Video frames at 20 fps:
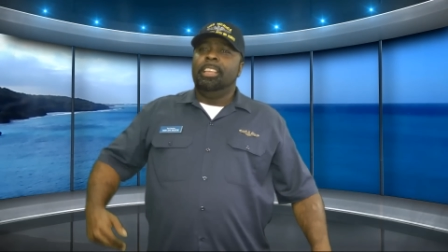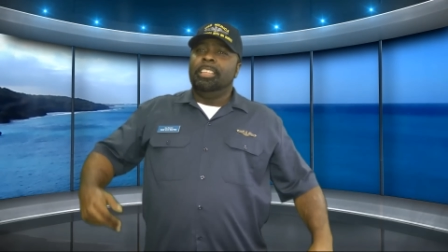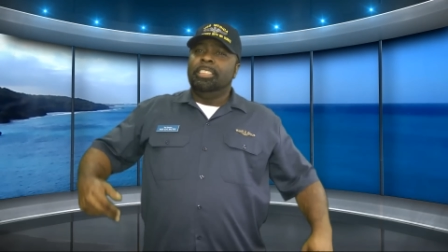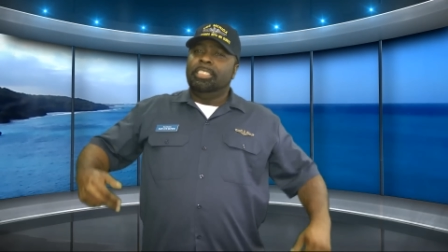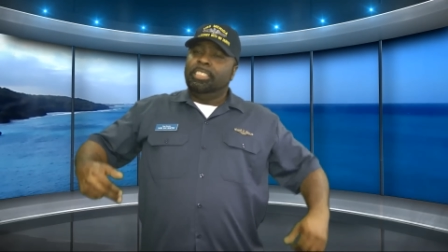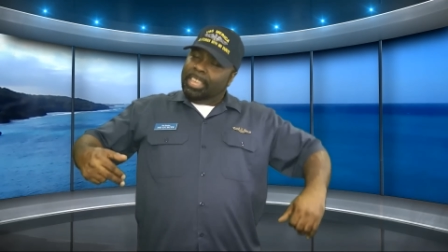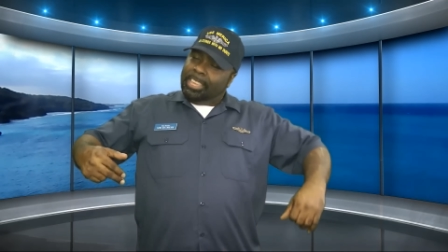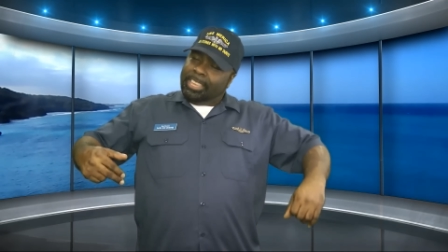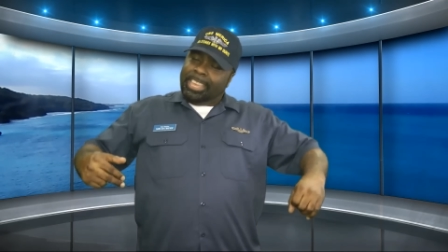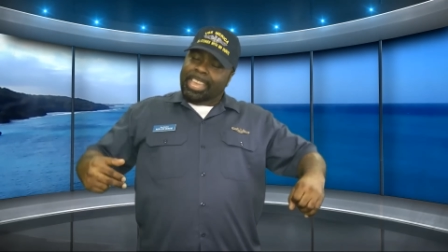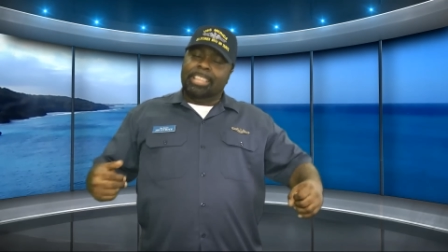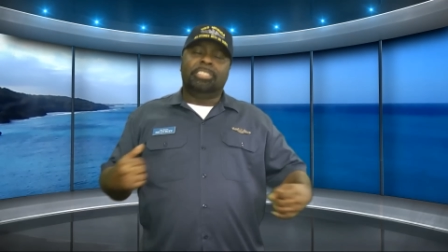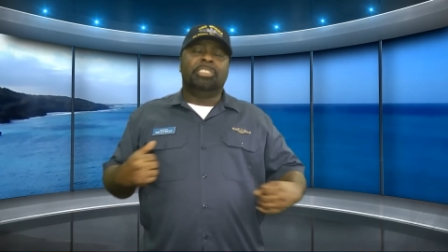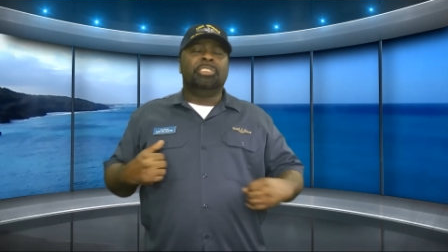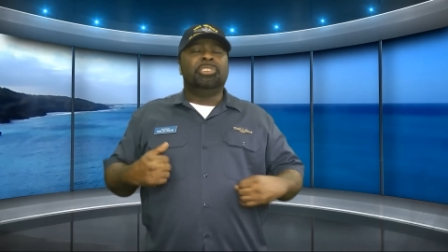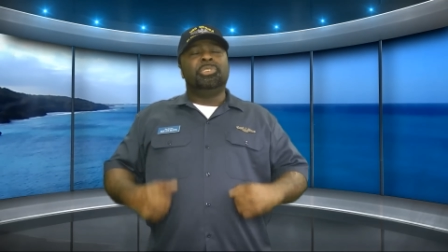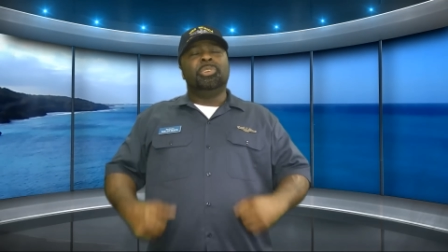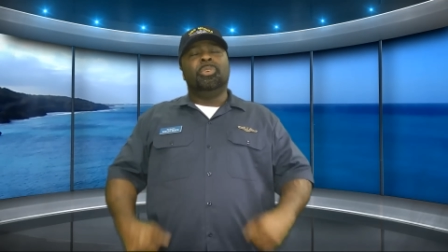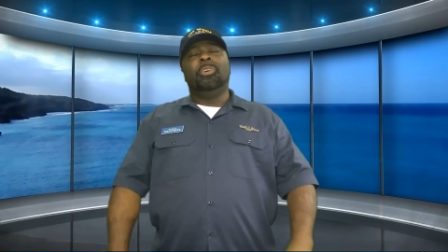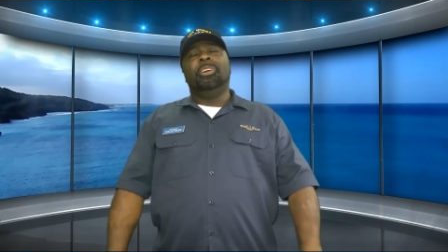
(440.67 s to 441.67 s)
You get to
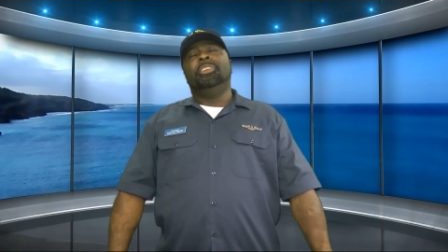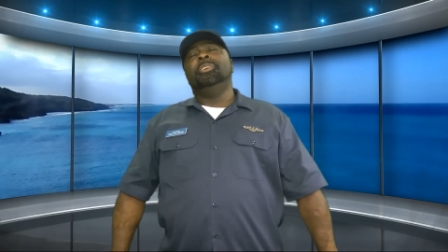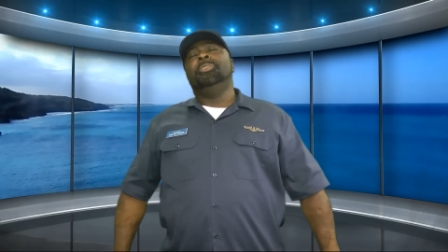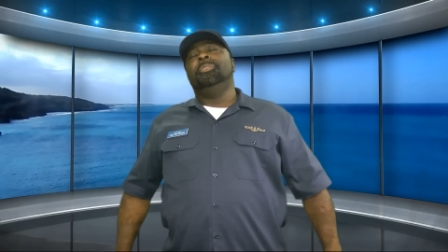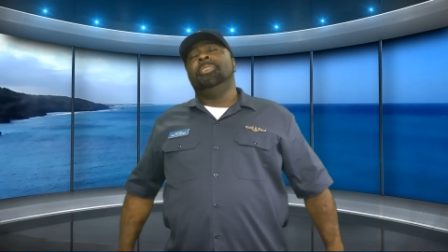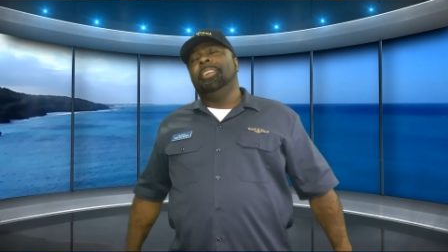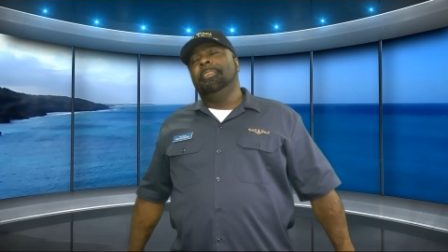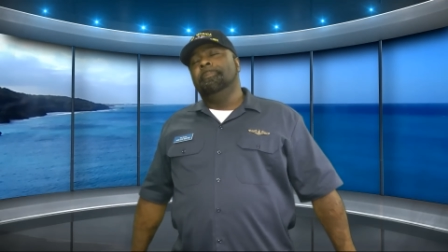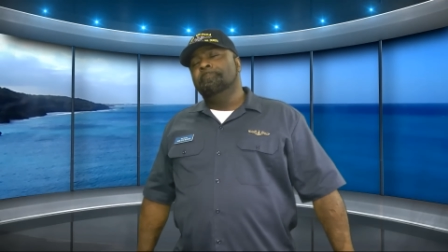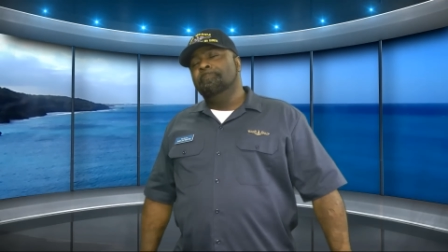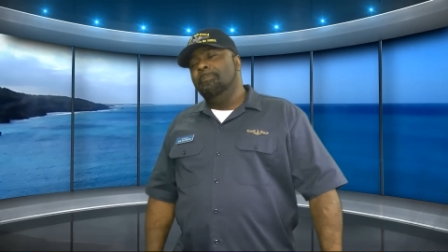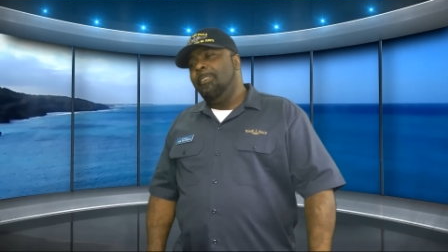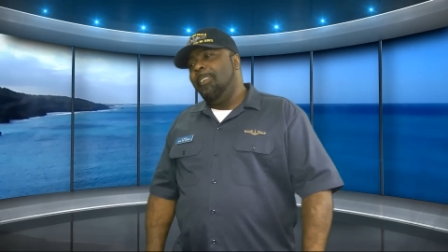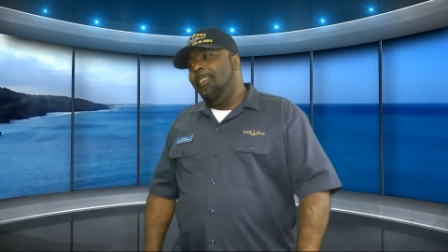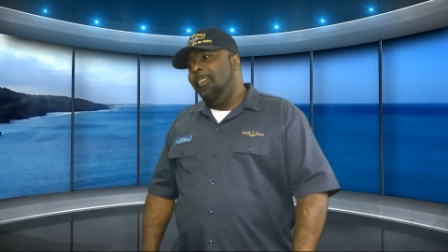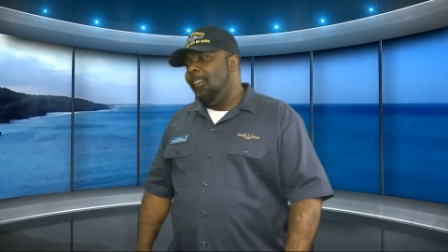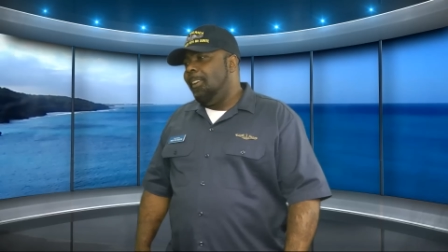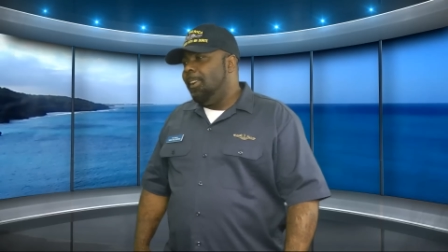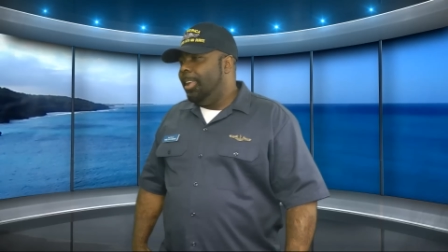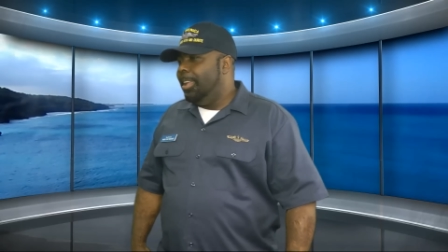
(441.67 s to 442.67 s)
shore duty.
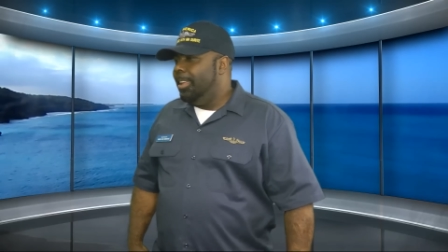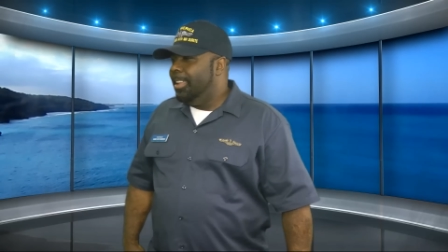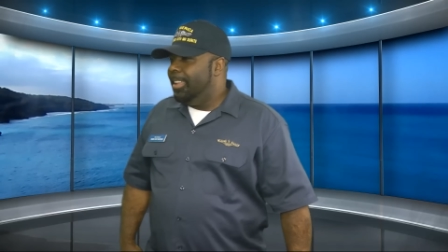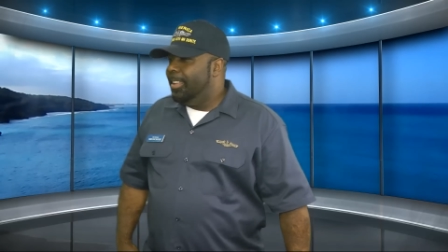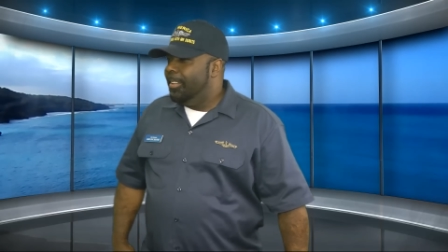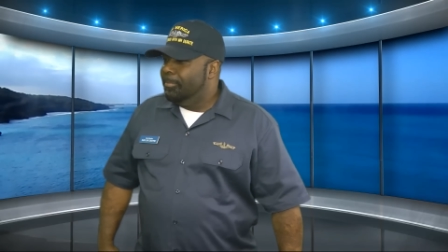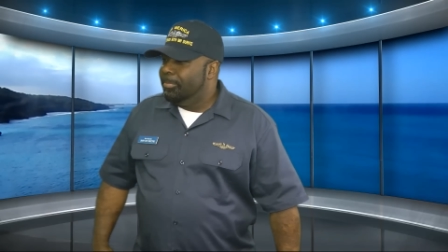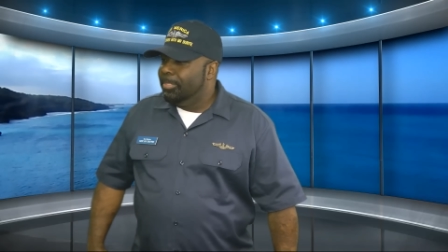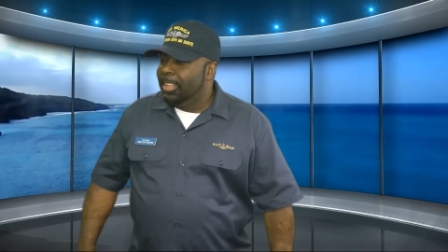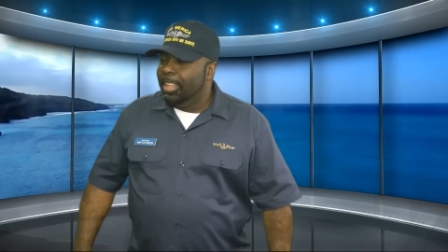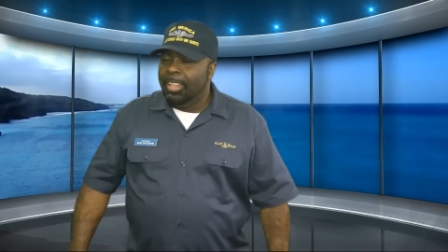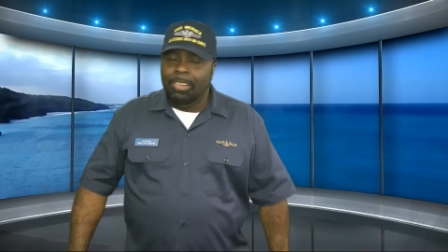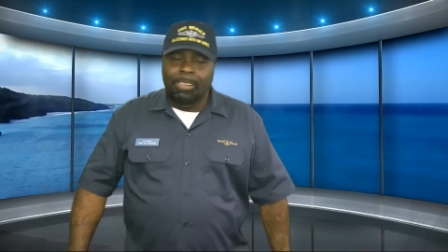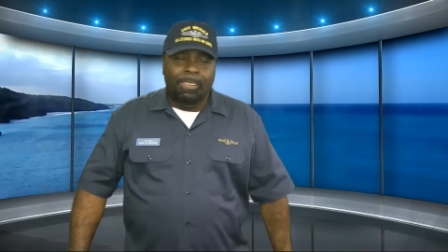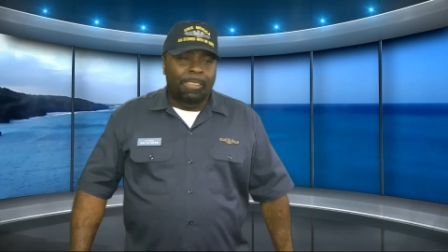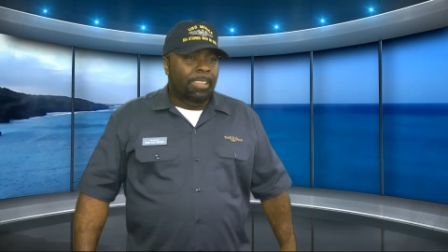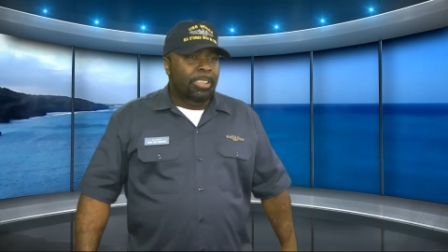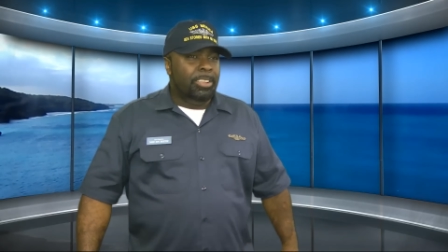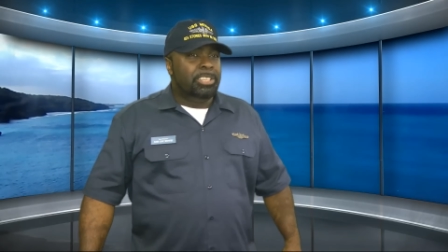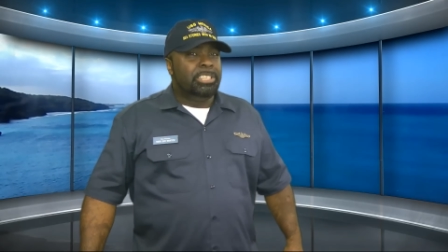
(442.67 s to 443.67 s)

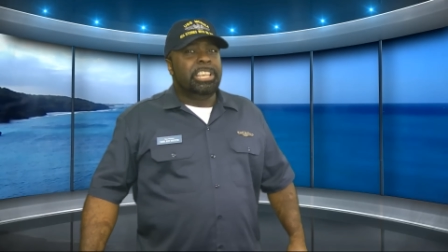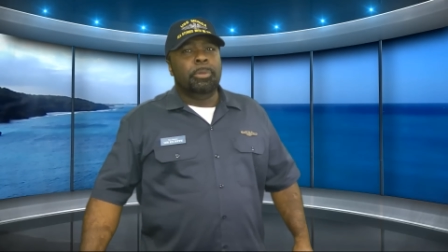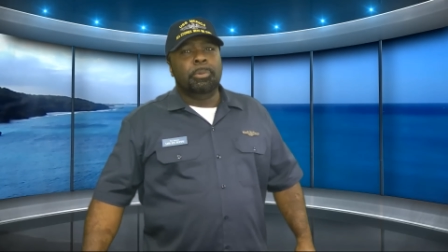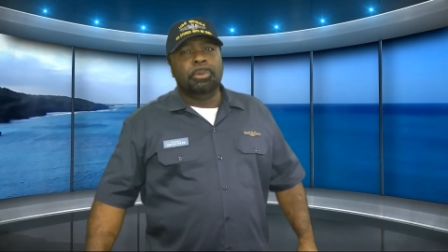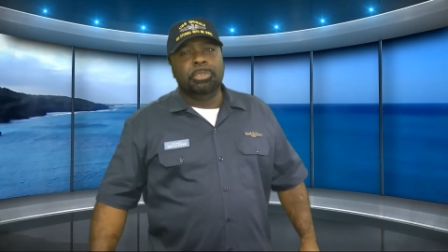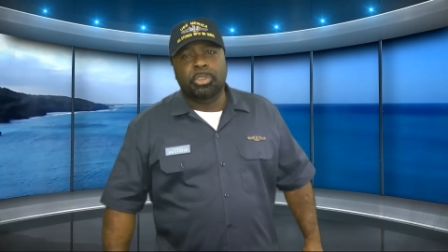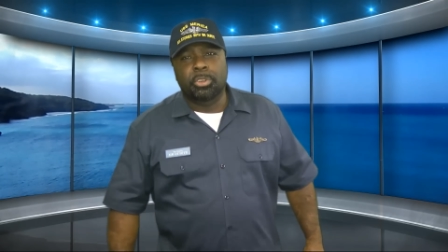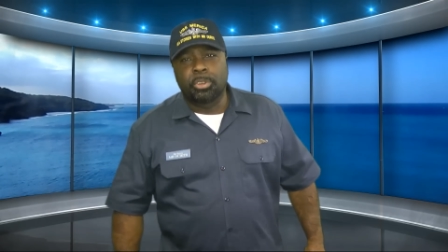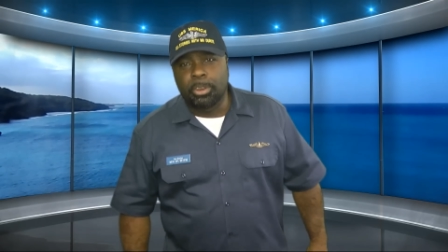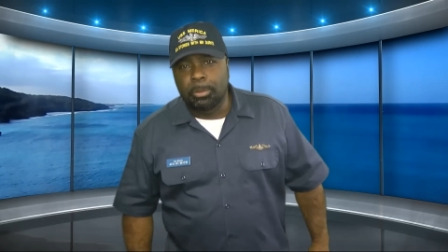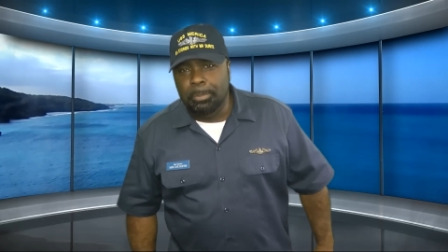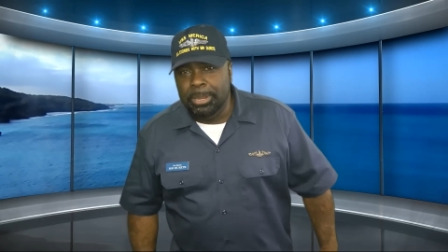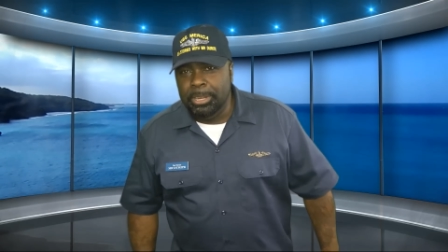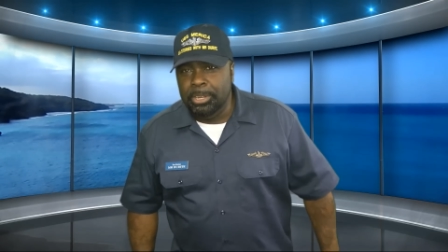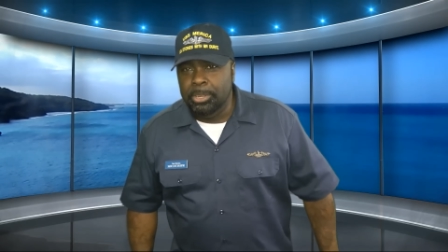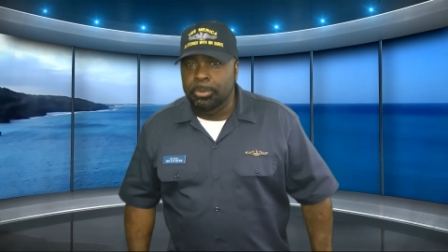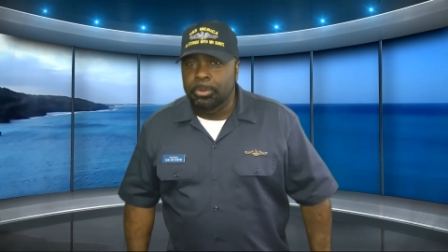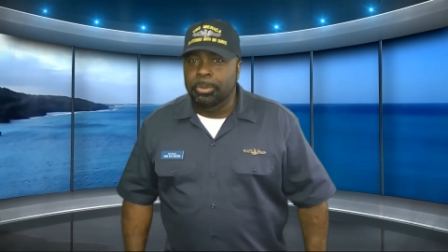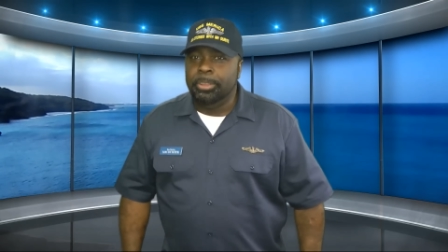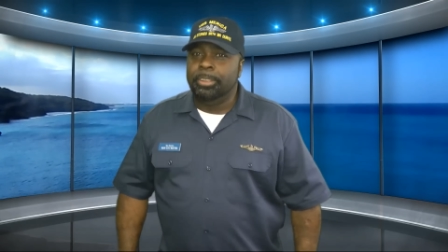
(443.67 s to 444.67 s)
You see what you're going to be
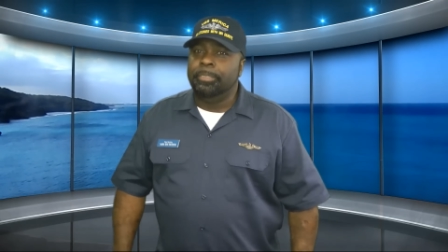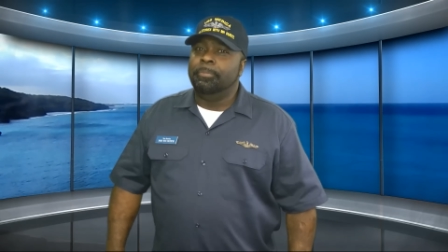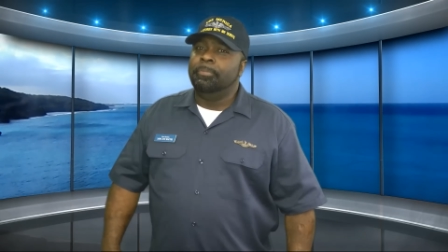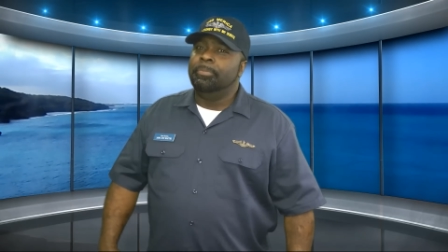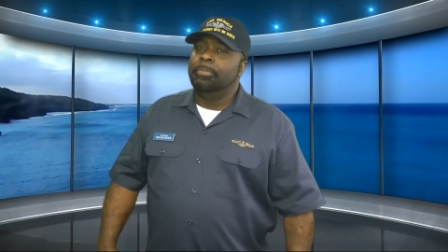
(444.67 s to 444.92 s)
doing.